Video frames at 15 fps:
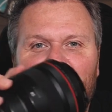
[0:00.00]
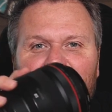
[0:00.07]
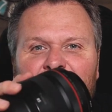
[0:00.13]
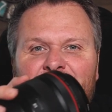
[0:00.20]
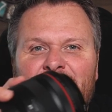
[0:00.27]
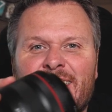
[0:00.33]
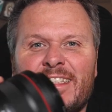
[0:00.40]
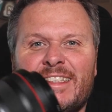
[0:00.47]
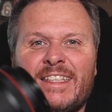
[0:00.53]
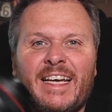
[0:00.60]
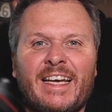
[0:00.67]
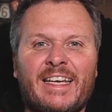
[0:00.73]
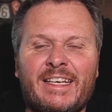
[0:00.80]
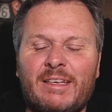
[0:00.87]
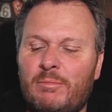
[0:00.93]
and it is the
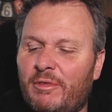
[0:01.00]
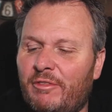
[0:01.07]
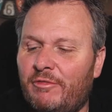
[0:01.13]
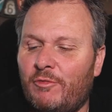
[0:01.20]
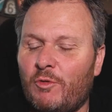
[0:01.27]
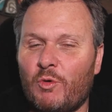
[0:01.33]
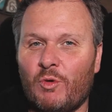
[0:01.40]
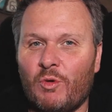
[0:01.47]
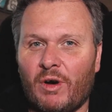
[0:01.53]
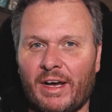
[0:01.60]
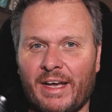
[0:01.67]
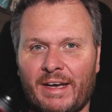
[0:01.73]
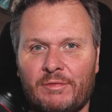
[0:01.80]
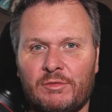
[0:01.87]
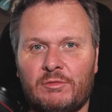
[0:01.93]
day before I
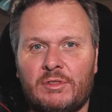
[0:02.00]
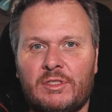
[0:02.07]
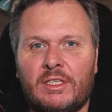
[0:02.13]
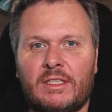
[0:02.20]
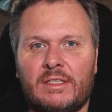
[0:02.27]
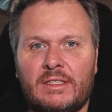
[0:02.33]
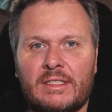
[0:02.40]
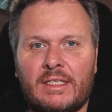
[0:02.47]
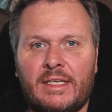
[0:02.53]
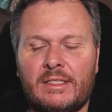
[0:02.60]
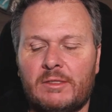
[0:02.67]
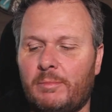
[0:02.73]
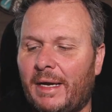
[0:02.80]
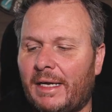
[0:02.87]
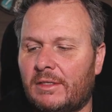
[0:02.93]
have to return this
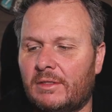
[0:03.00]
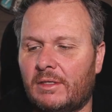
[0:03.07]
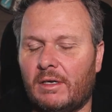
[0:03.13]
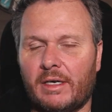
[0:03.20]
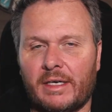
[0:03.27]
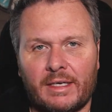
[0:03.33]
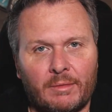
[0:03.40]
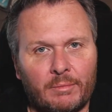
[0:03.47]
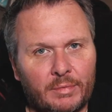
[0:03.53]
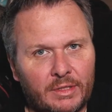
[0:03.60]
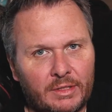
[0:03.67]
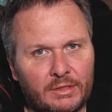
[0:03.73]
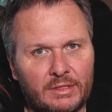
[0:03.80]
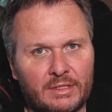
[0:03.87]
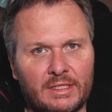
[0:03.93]
lens back to the hire company
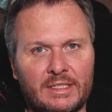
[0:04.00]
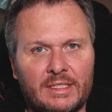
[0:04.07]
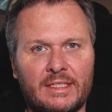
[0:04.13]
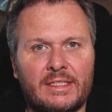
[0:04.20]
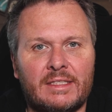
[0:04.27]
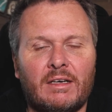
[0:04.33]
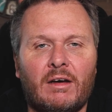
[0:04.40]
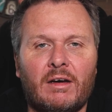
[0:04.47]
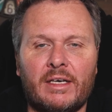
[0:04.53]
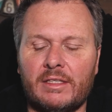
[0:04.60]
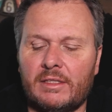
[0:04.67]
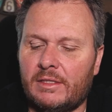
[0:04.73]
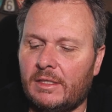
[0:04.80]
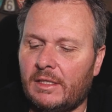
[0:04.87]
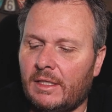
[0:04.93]
because this is
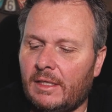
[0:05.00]
hired.